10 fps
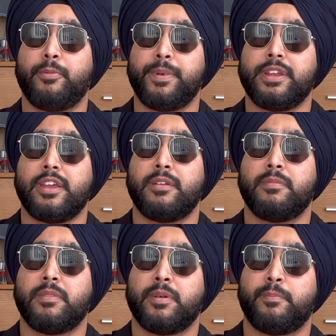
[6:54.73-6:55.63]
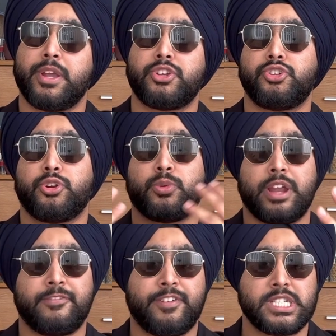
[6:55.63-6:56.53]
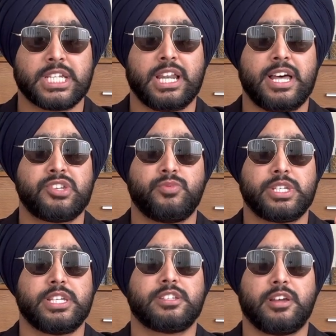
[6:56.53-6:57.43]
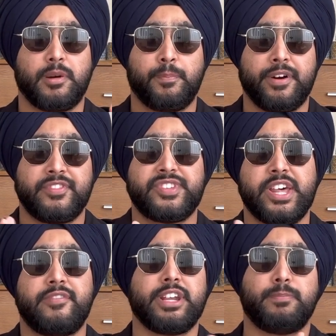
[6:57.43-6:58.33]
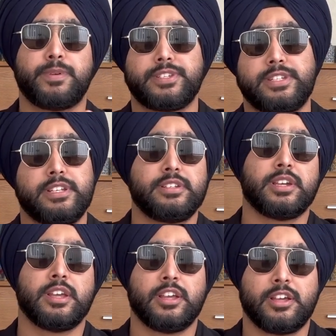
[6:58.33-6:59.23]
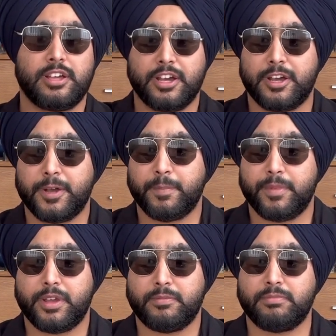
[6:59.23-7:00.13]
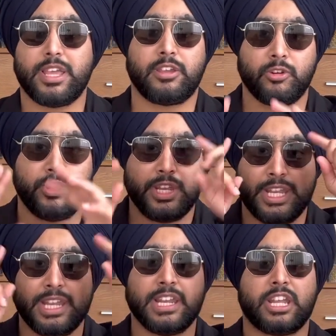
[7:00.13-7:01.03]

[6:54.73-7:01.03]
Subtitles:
opinion, make sure to get a first class, which is above 70%. Like, you know, in Indian